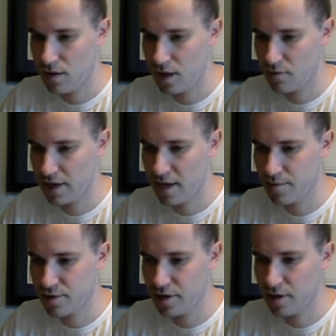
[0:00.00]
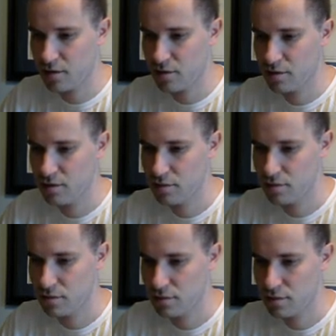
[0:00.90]
I'll recapture here.
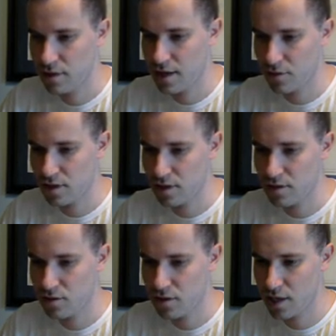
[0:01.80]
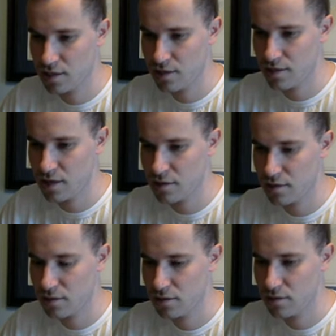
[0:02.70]
I don't need two kings in the center.